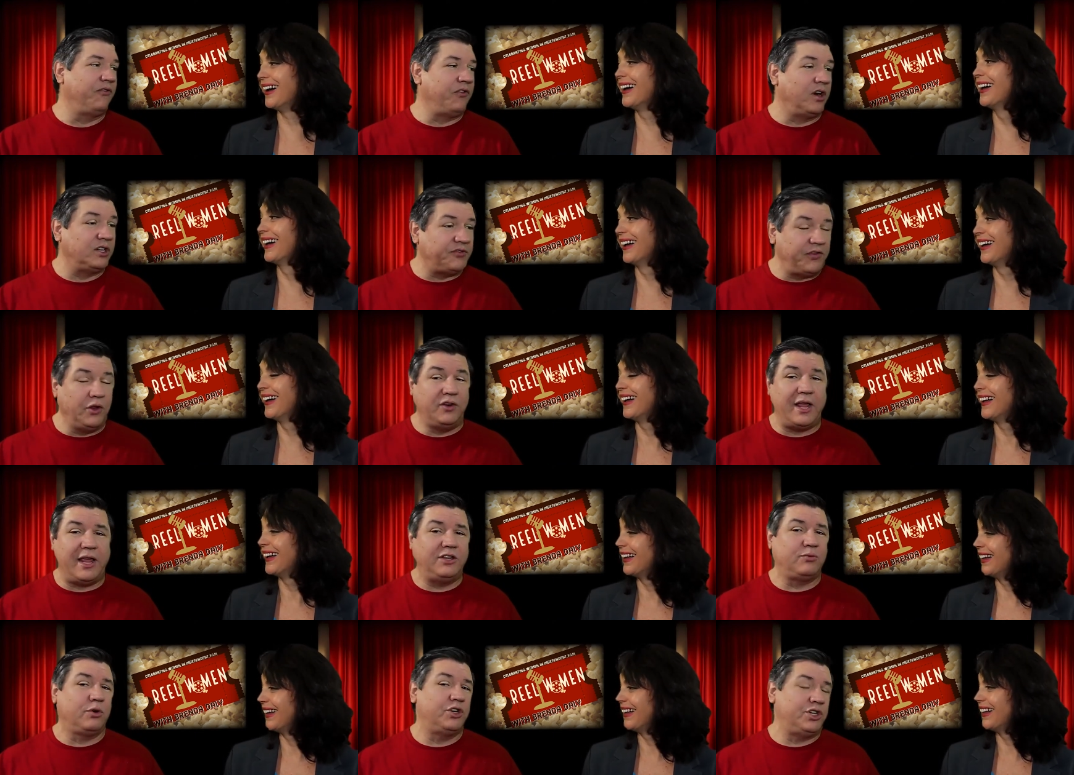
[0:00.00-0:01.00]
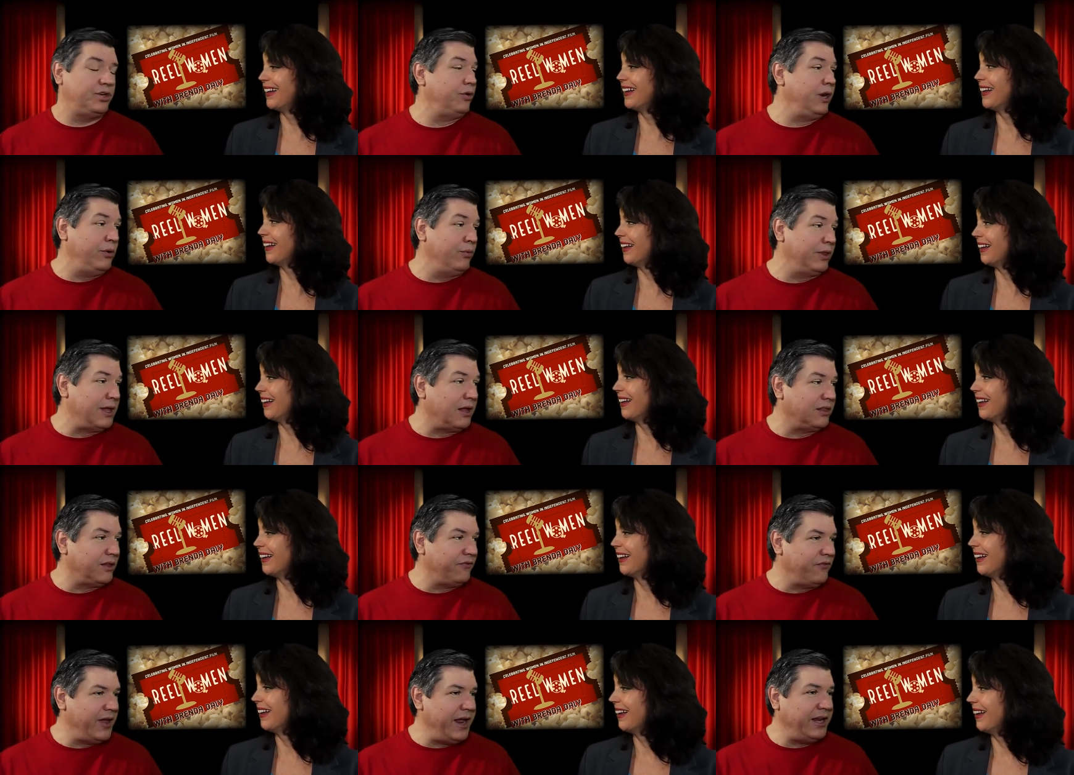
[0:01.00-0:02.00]
Speaker 1: the first few days we're shooting without
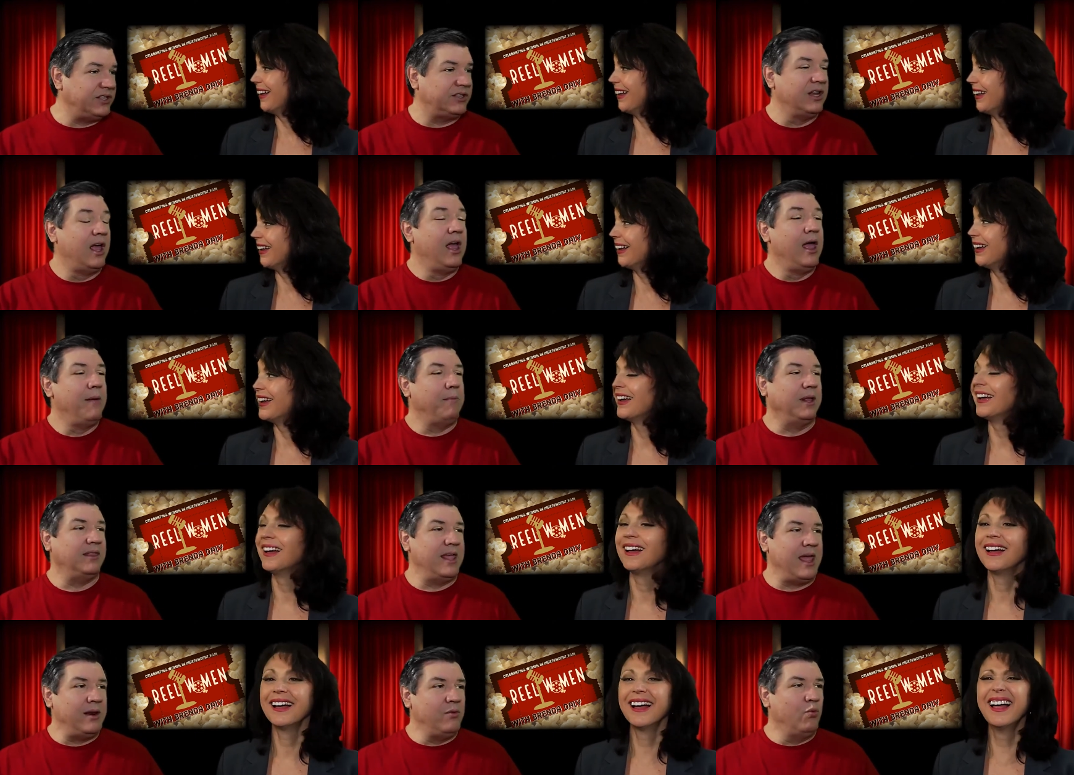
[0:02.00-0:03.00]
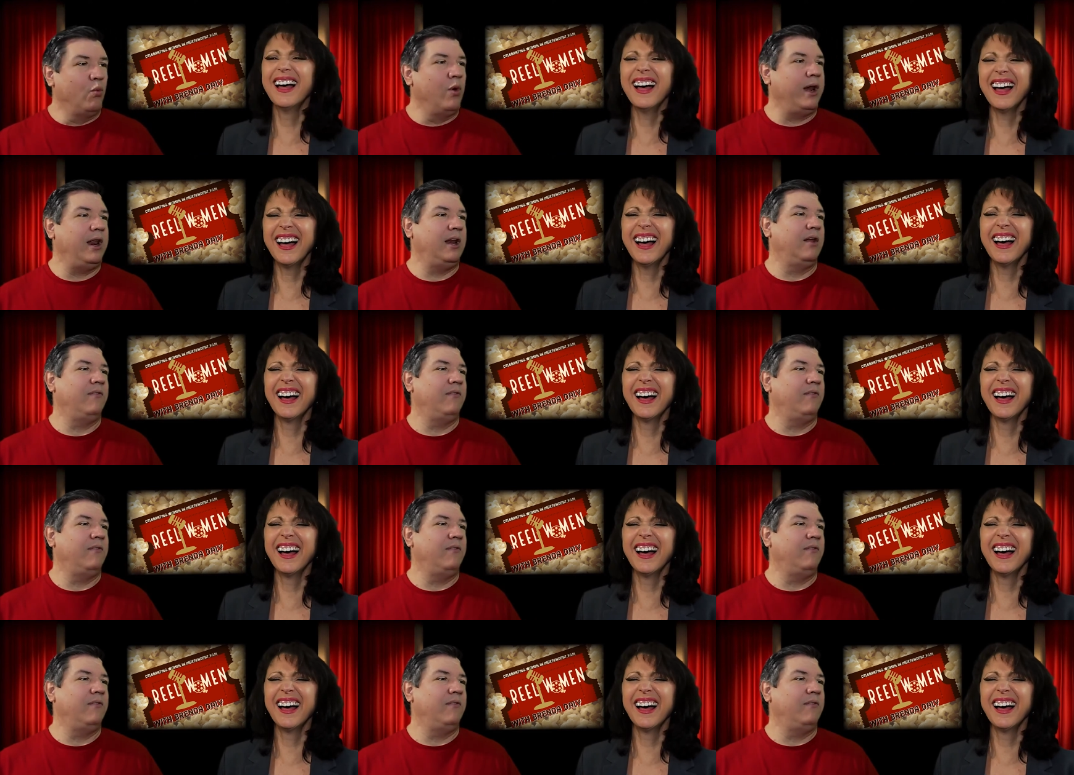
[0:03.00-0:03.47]
the face but then when it